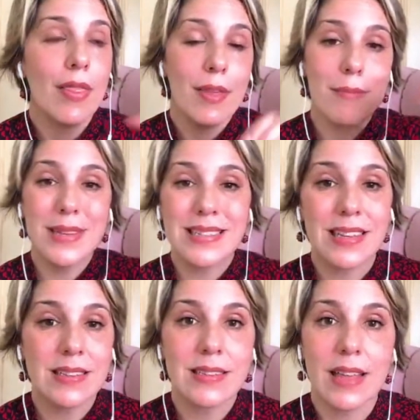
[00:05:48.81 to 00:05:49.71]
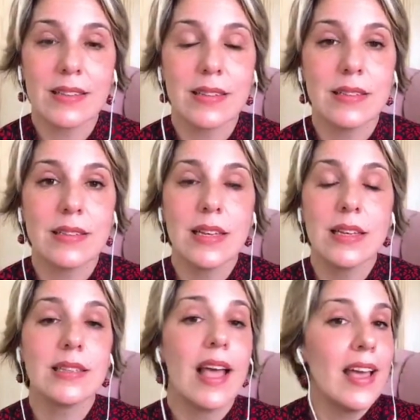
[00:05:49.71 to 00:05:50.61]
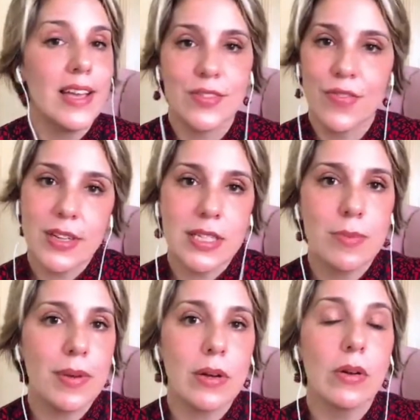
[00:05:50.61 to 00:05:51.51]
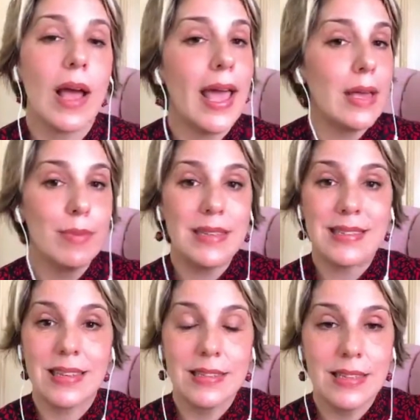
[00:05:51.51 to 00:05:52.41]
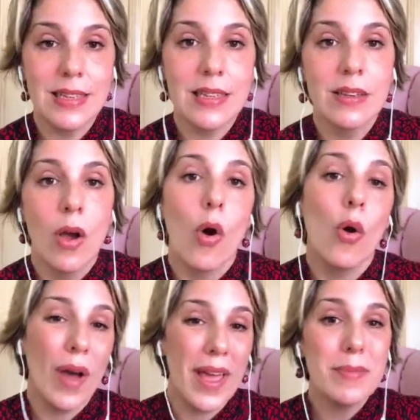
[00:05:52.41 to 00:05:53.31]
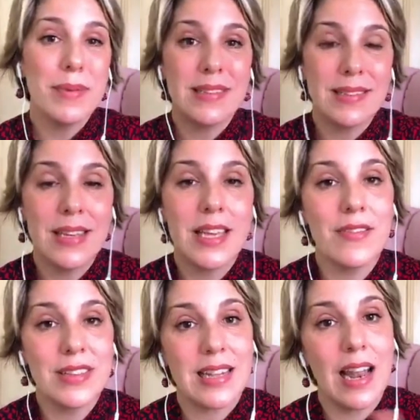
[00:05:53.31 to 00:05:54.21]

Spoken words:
The missing sentences is very typical A, B, C, D, or A, B, C